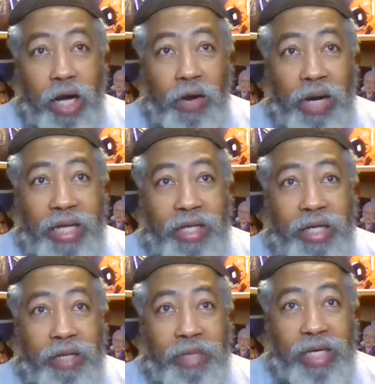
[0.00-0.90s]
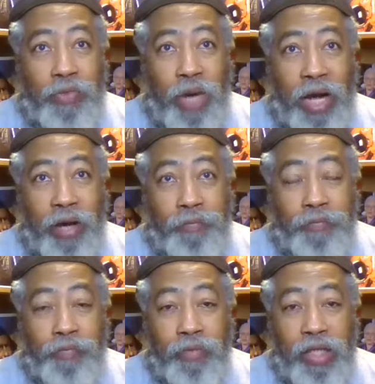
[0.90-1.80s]
All right. In the meanwhile,
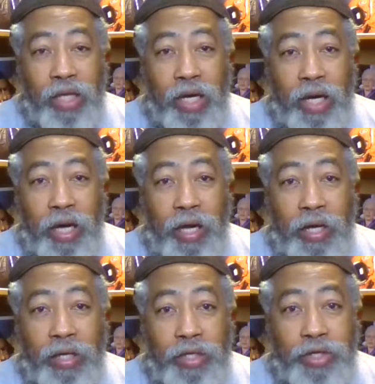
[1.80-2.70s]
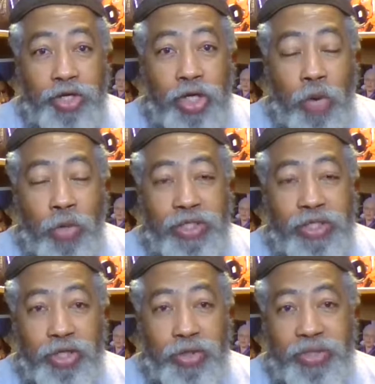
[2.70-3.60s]
you know what to
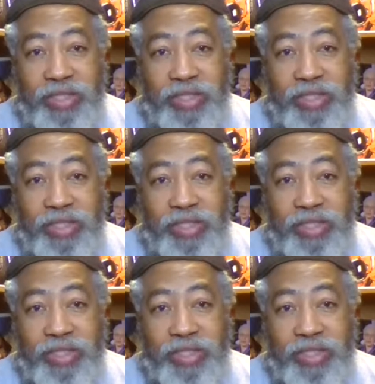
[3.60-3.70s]
do.